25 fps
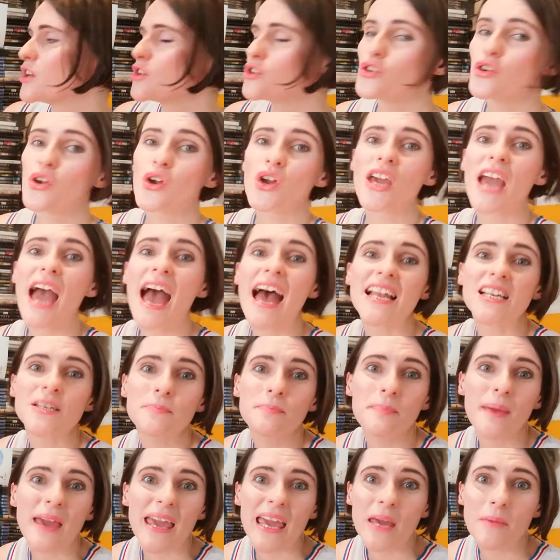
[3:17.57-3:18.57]
"You can't
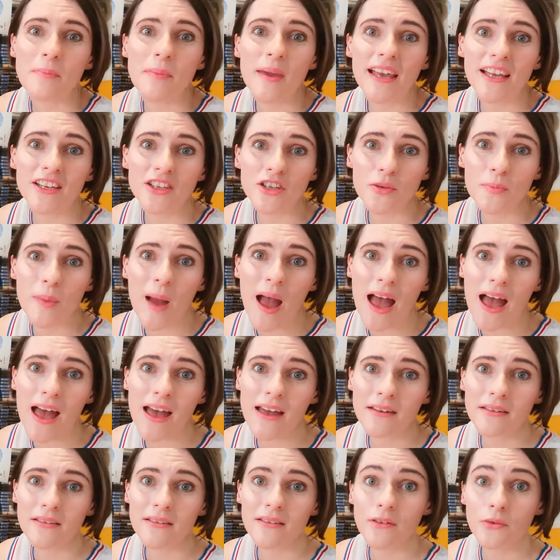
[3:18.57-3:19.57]
be Peter
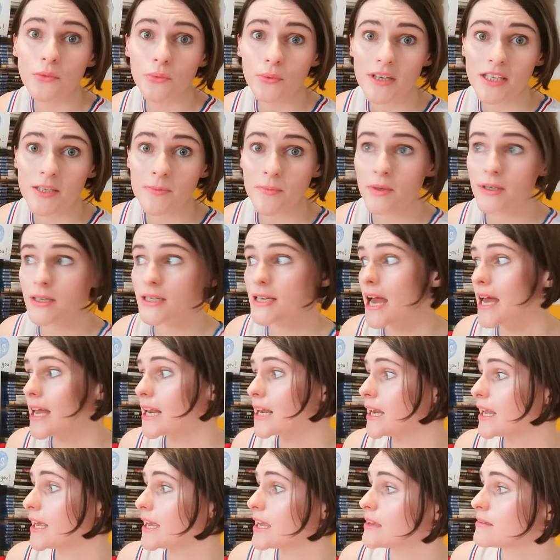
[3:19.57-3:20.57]
Pan," whispered
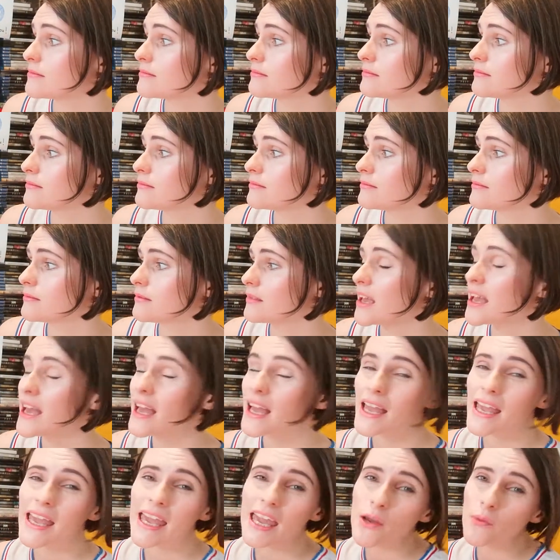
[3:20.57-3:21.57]
Natalie.
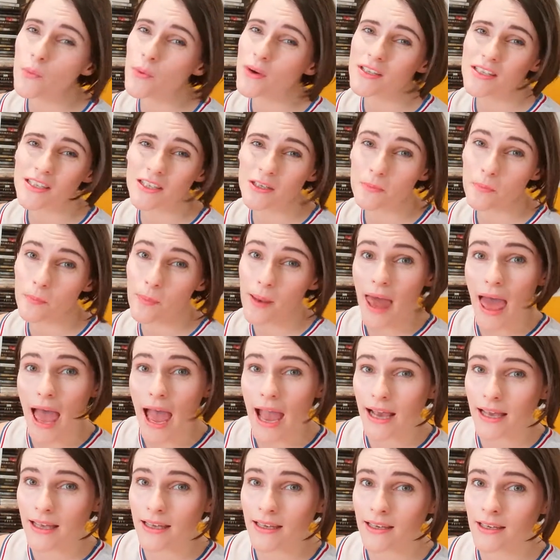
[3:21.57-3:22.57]
"He wasn't
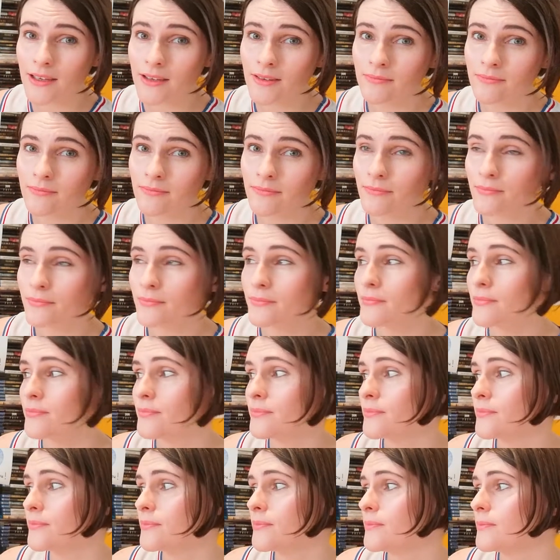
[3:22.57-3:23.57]
black."
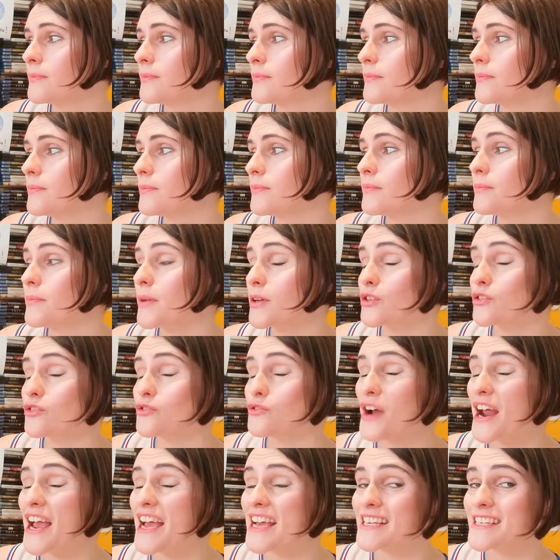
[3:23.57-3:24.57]
But
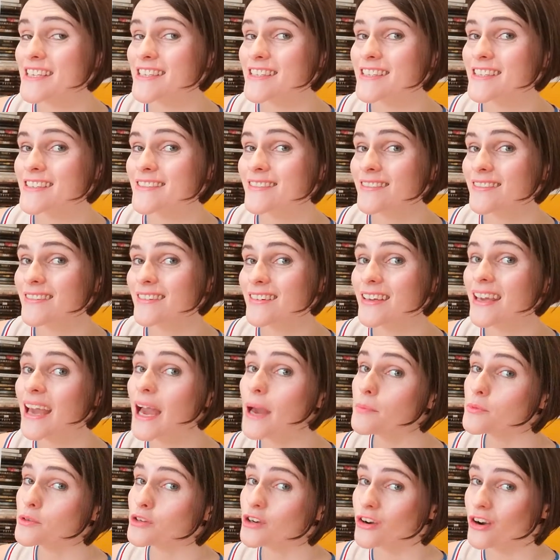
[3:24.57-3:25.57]
Grace
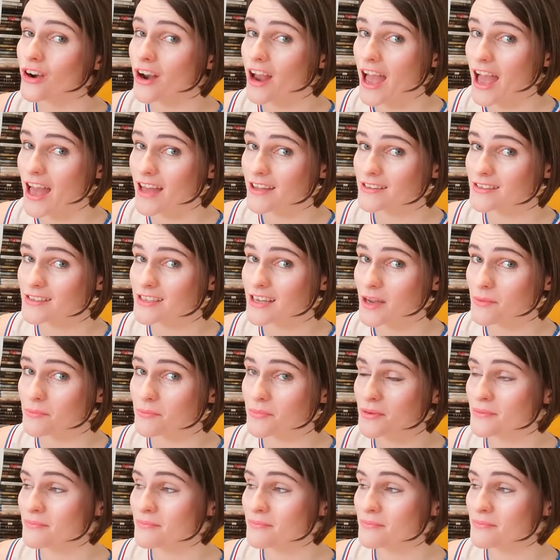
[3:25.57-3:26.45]
kept her hand up.